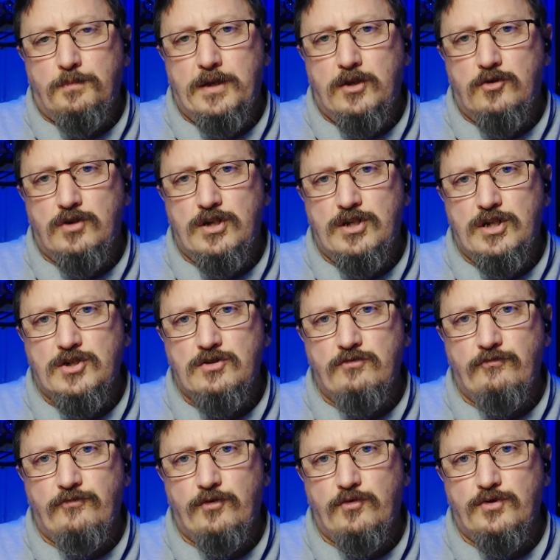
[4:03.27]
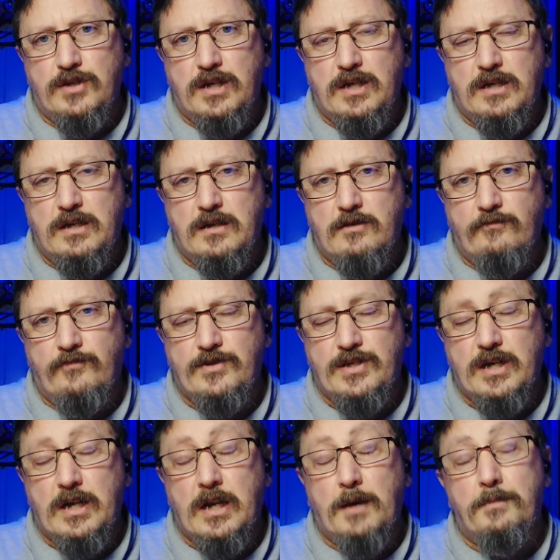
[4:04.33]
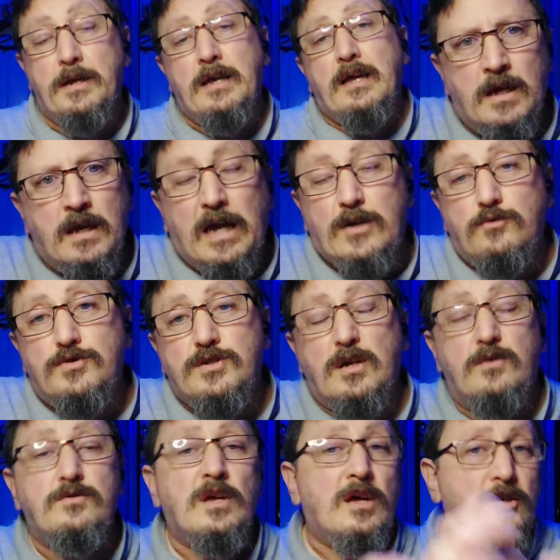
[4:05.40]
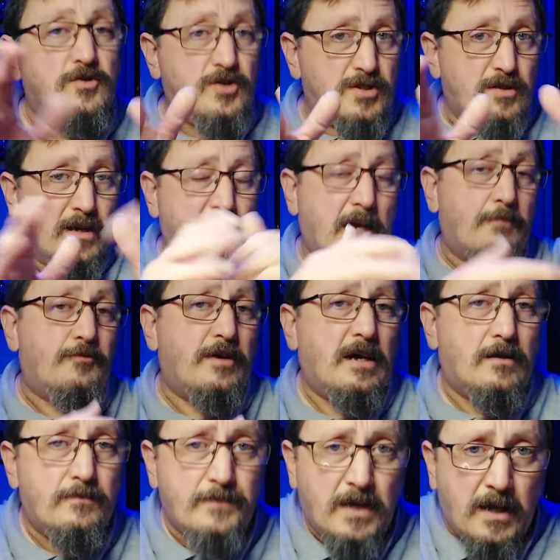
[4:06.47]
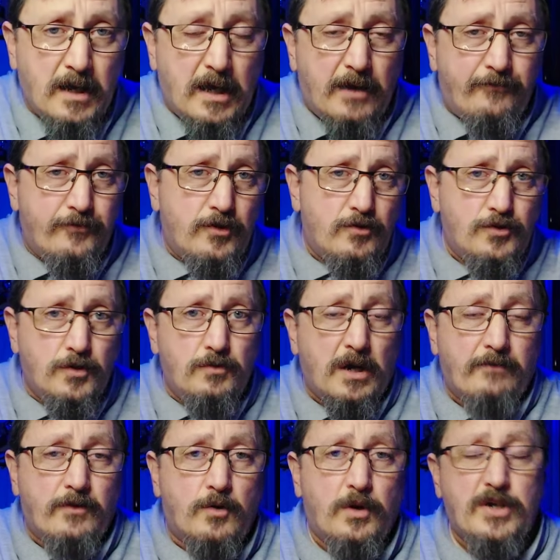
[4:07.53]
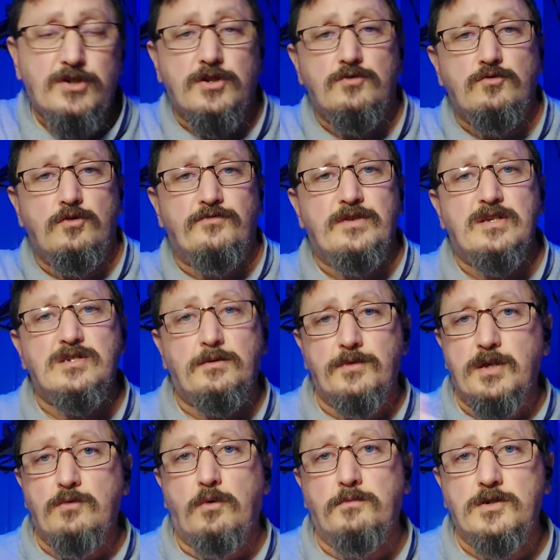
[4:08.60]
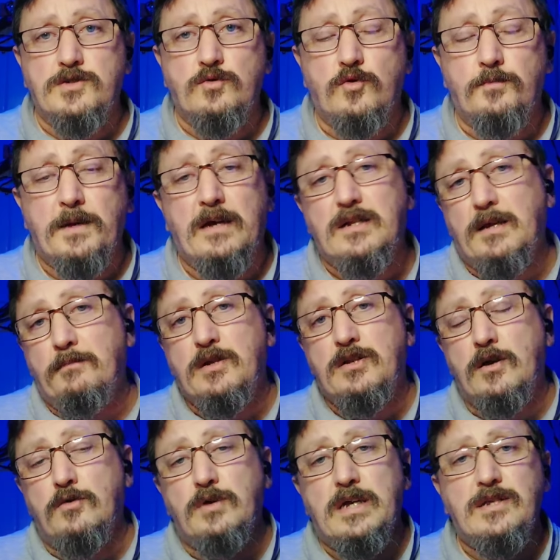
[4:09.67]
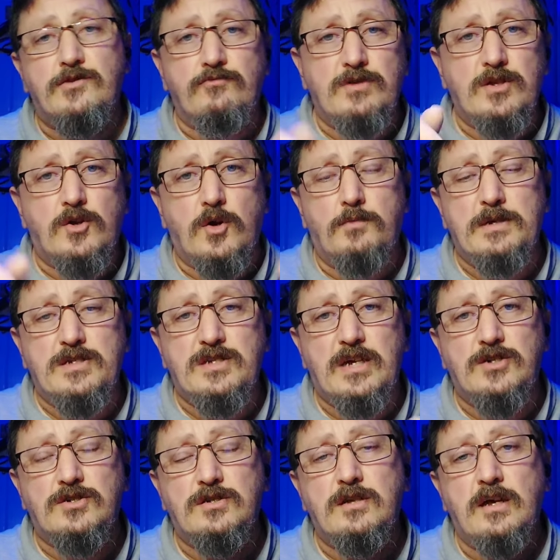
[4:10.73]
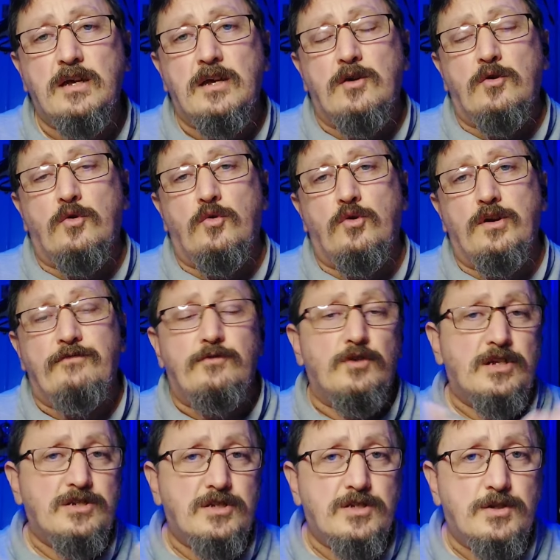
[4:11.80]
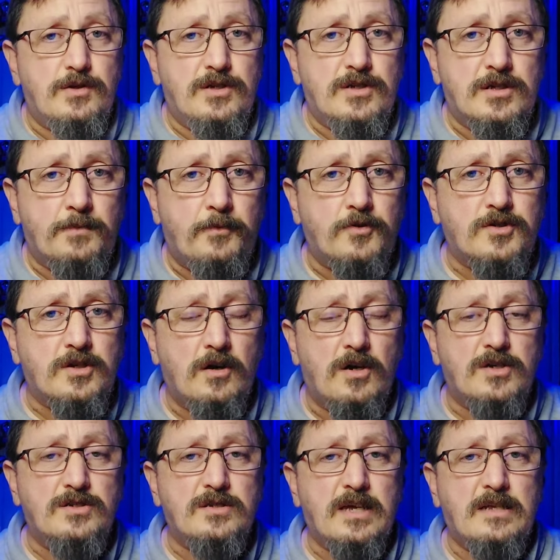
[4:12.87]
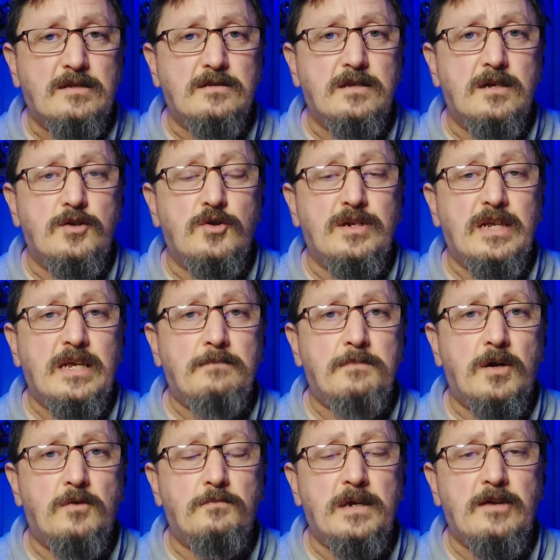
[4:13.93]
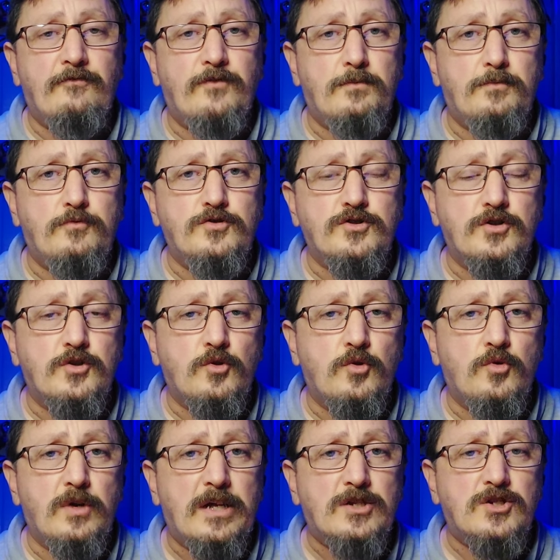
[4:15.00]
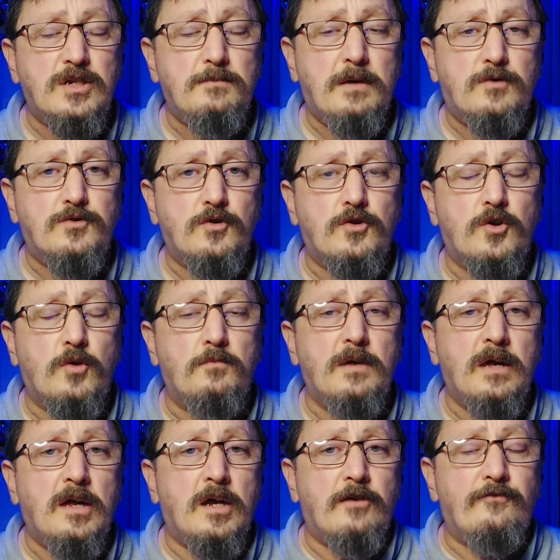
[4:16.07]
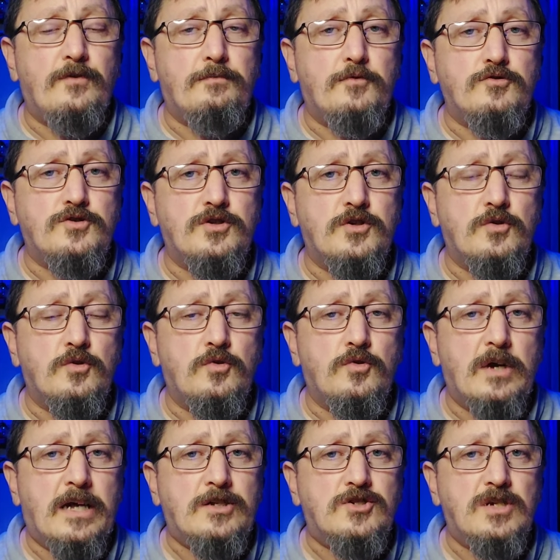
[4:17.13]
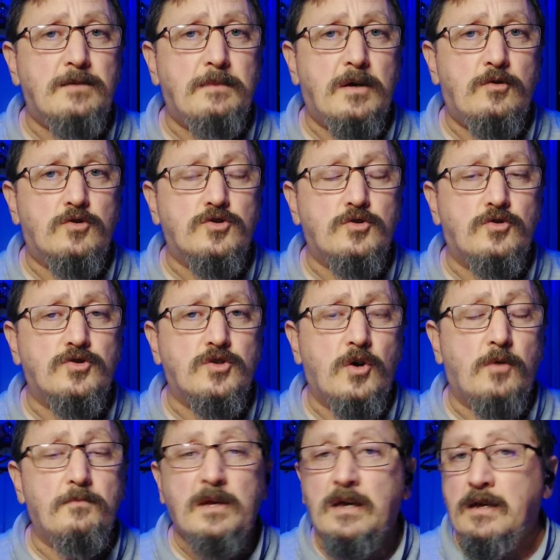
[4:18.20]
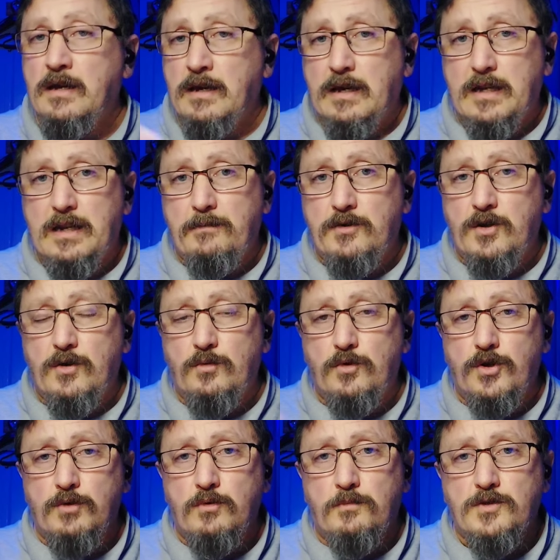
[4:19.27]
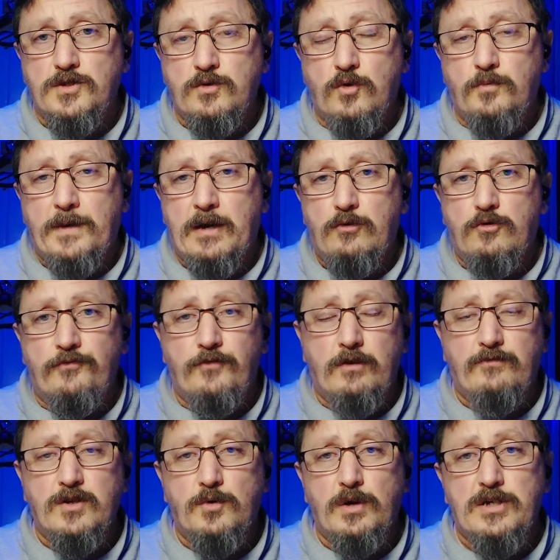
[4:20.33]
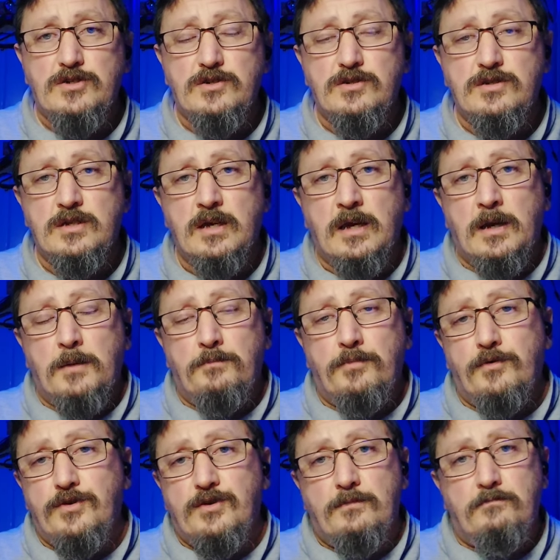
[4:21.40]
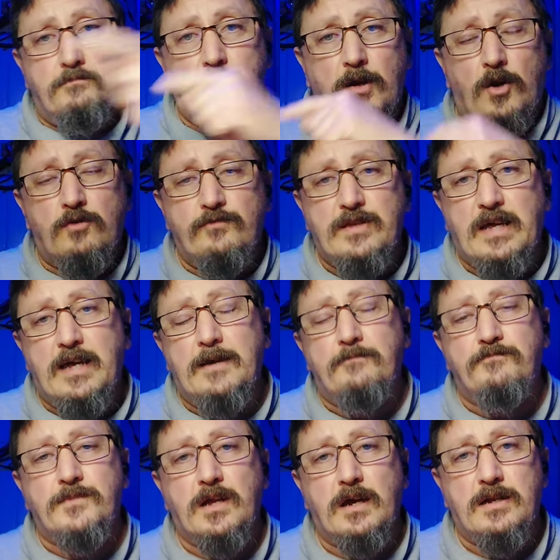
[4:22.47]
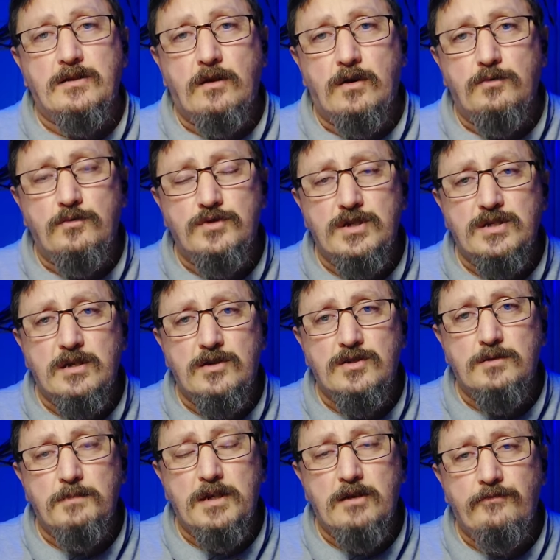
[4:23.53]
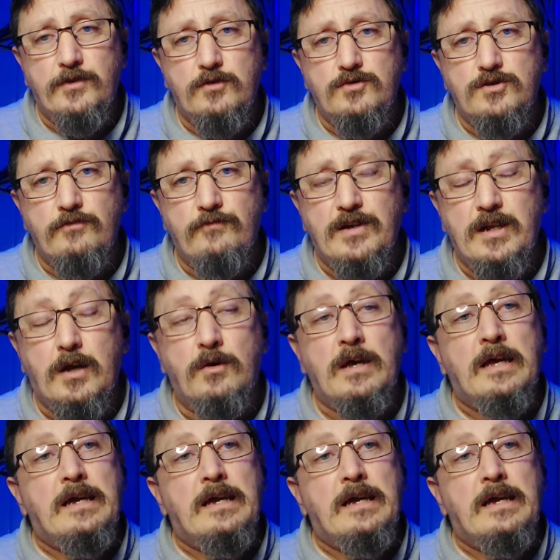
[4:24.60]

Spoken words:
be a good addition for the club. And also, just like Gabrielle, if you do have a question, or if there's something you want me to talk about, let me know either in the comment section, or if you listen to this as a podcast, then you can email me, footballtothecore@gmail.com, footballtothecore@gmail.com, and let me know what you want me to talk about, or if you have any questions, put them over there, and I will discuss them in a future video.